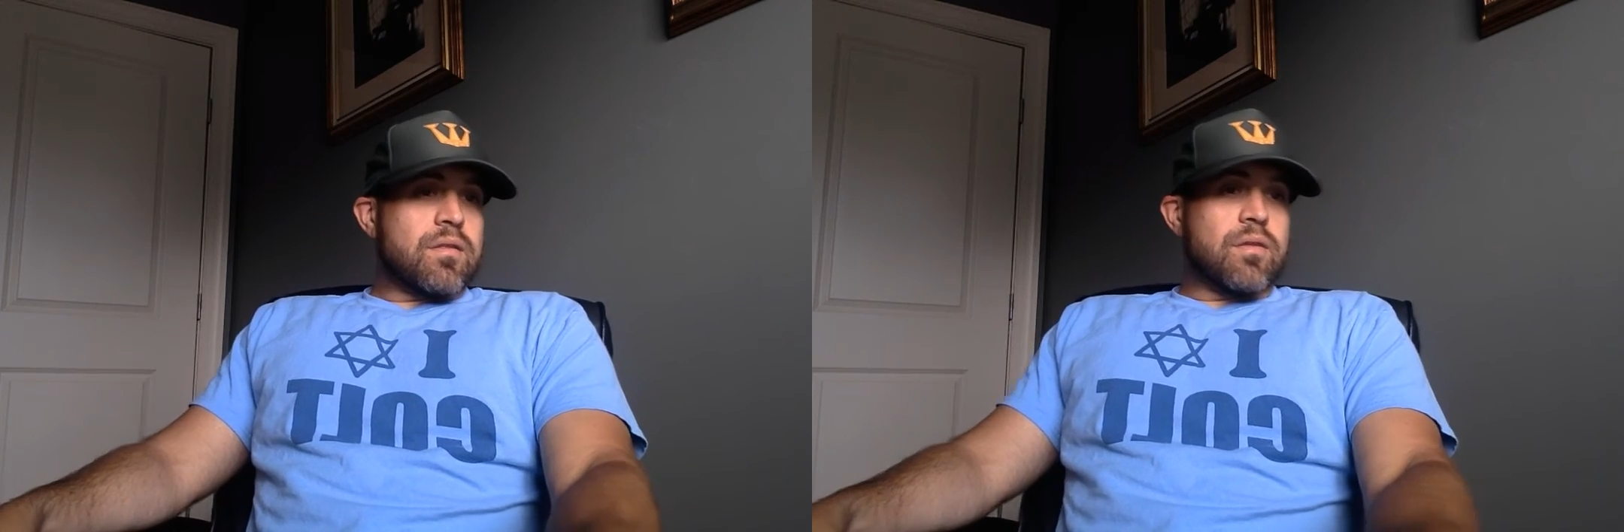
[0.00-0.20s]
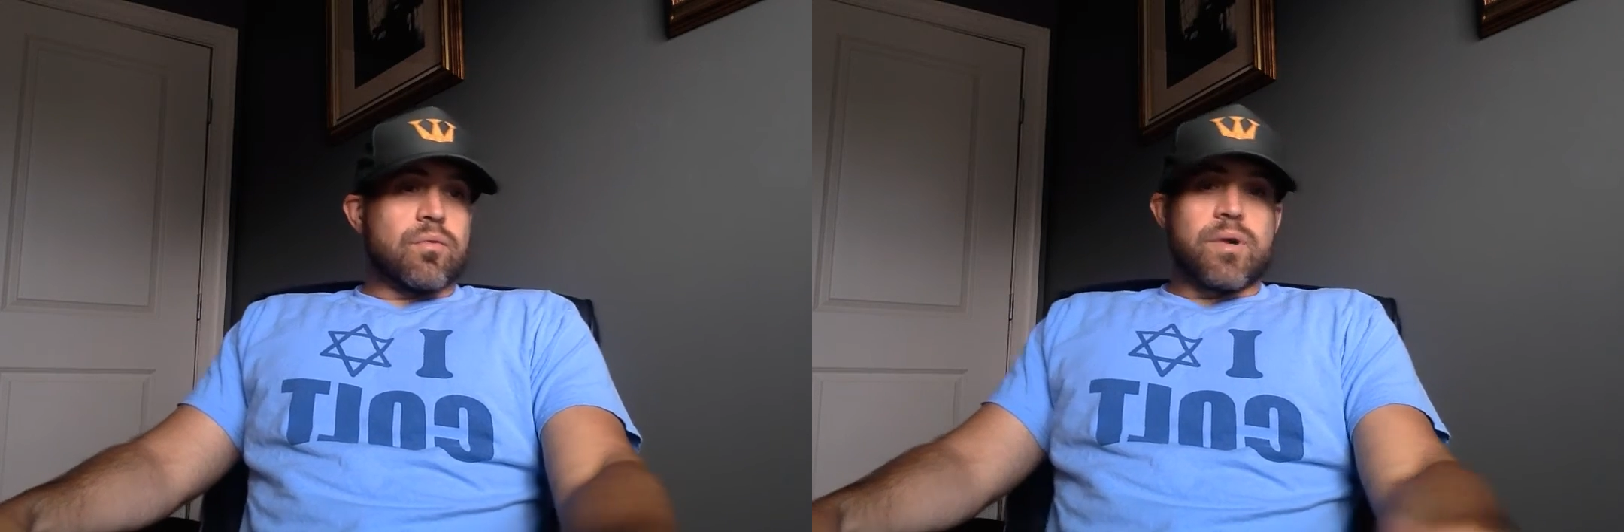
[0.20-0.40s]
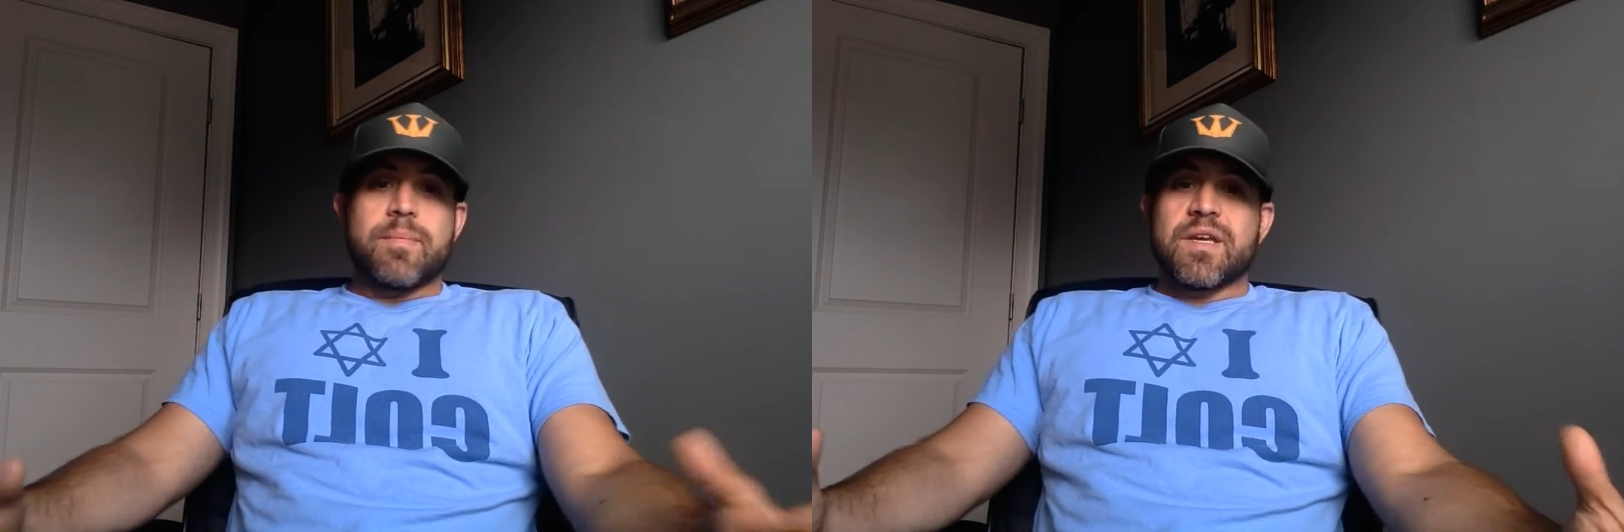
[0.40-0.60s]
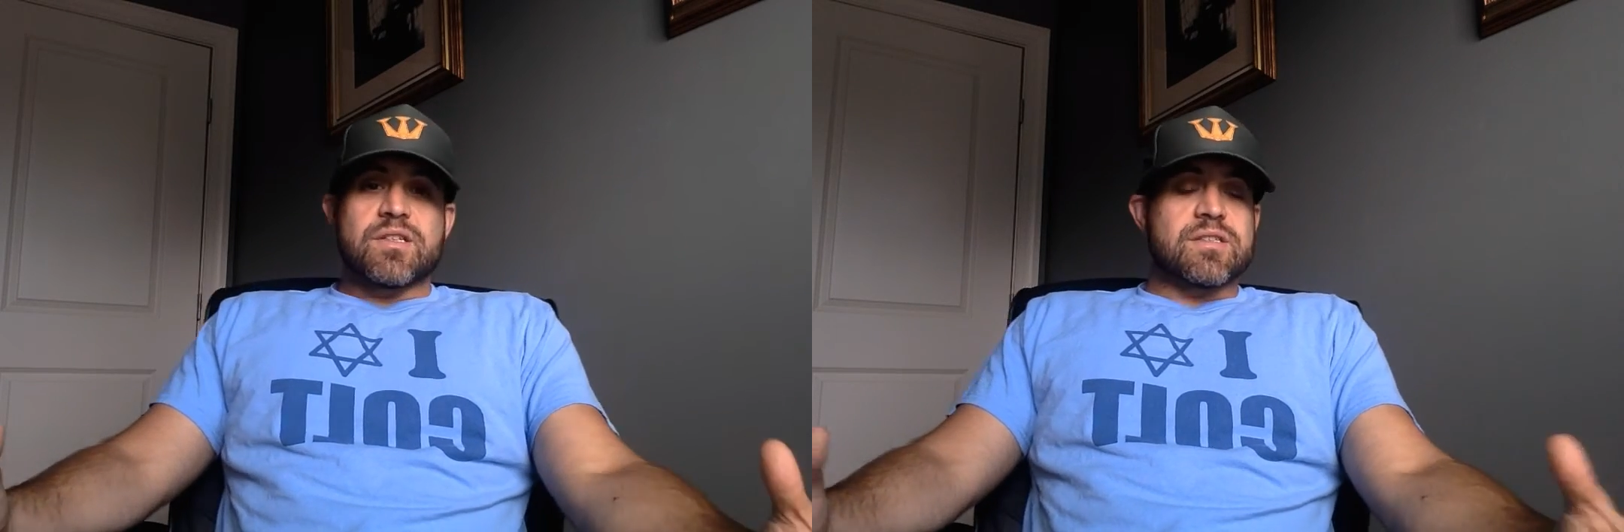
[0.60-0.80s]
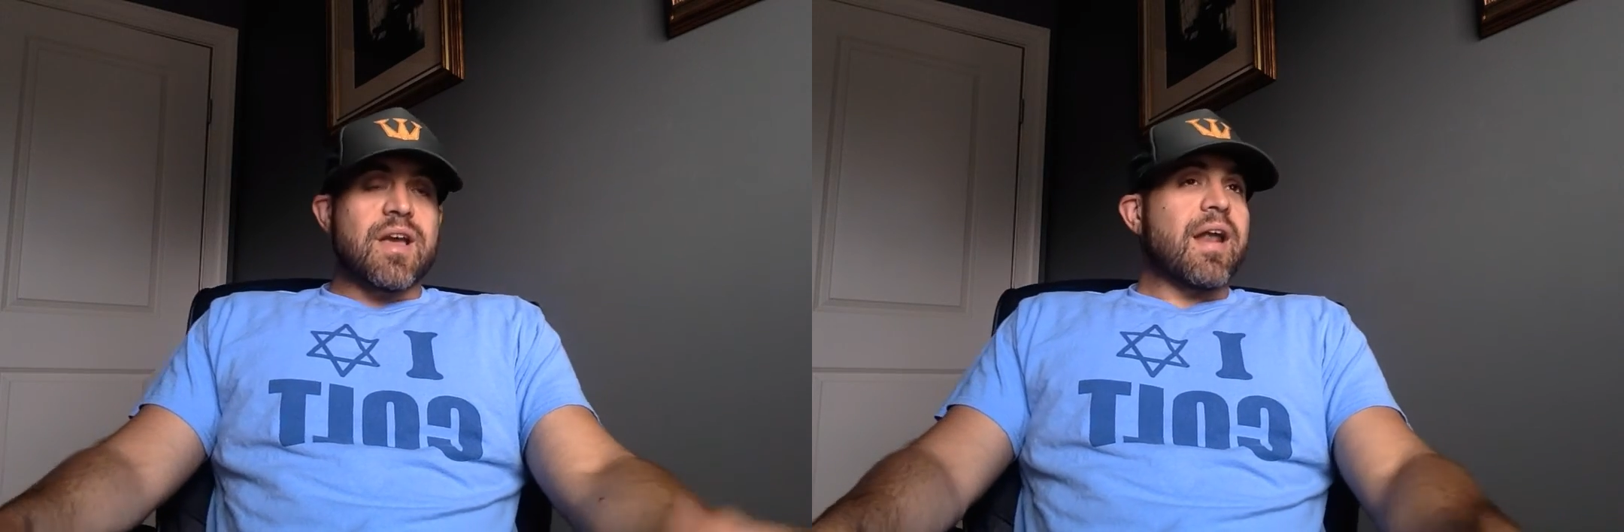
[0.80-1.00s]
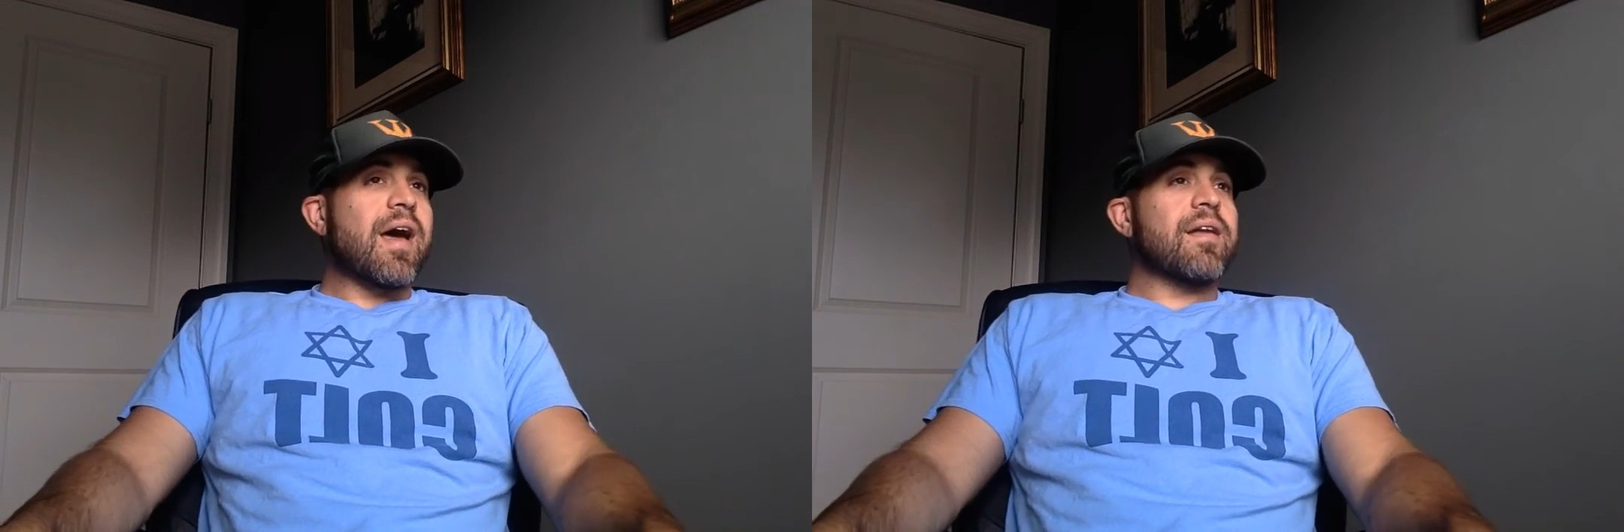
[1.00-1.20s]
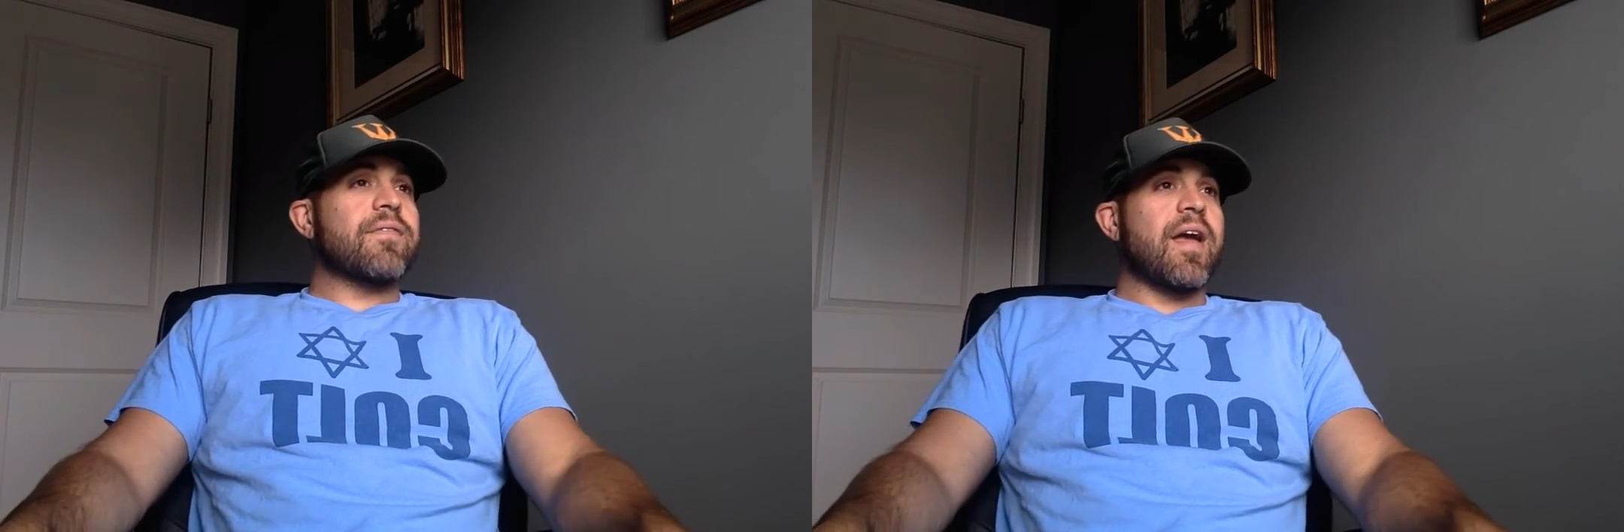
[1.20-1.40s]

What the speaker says: the ribbing just got out of